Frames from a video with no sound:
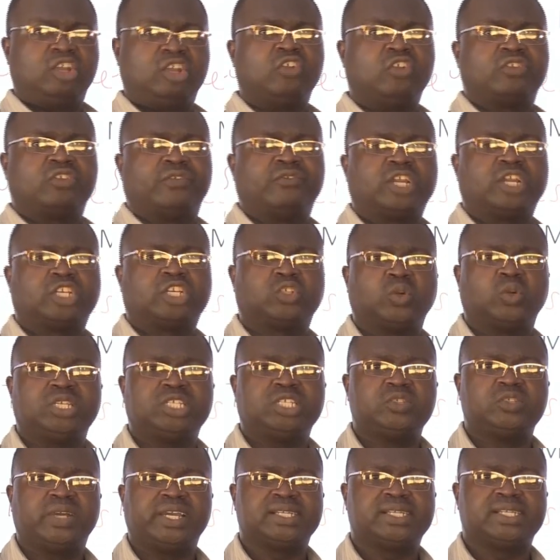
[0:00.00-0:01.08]
So if you're told in
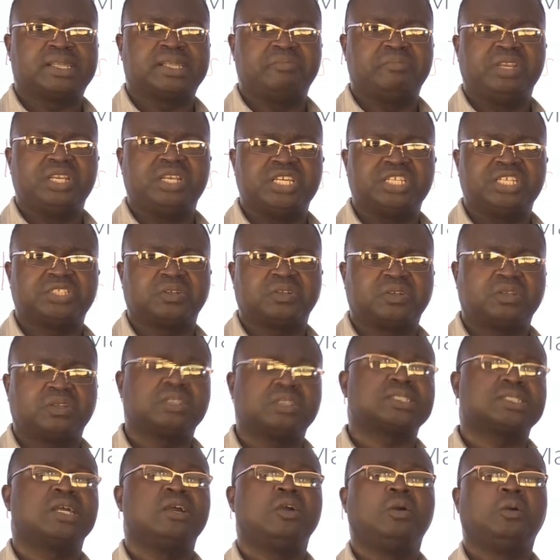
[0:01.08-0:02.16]
your examinations
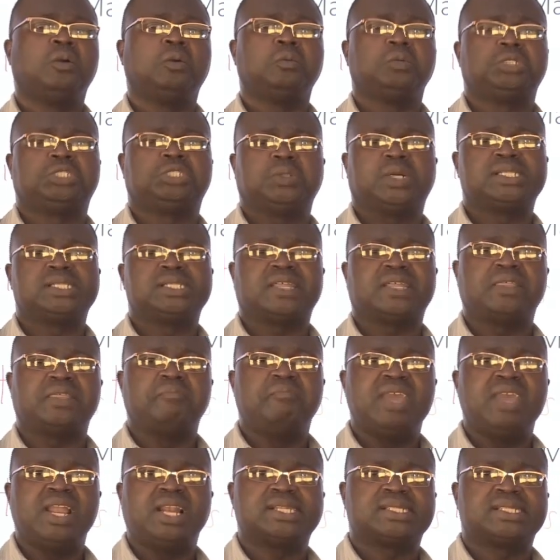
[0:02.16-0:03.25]
which ones are the
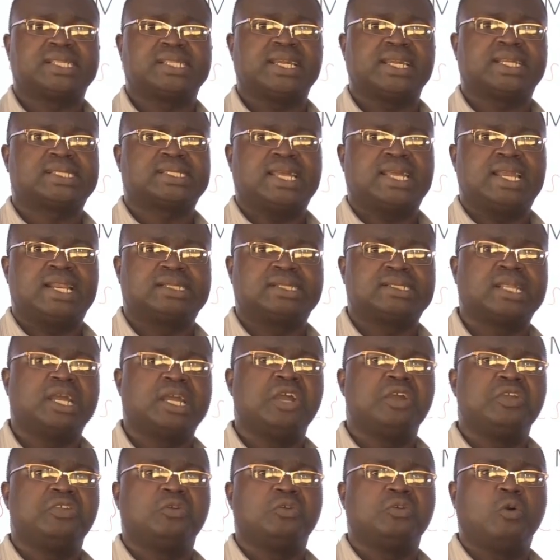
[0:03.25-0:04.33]
male sex cells,
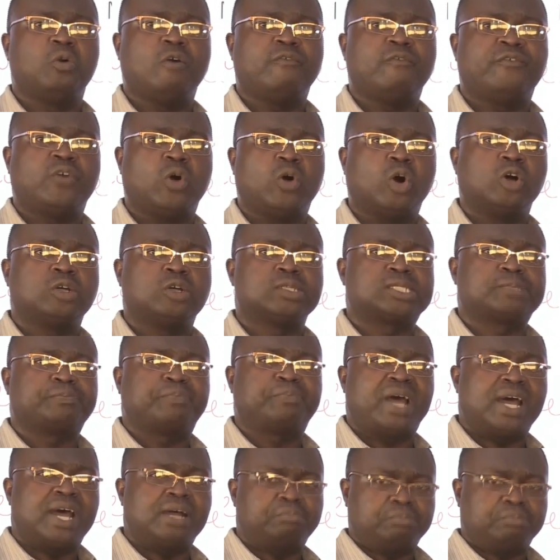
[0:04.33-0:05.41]
you go for
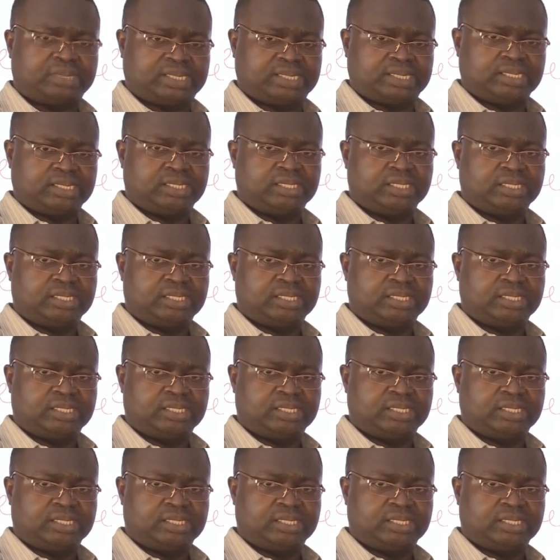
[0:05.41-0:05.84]
sperms.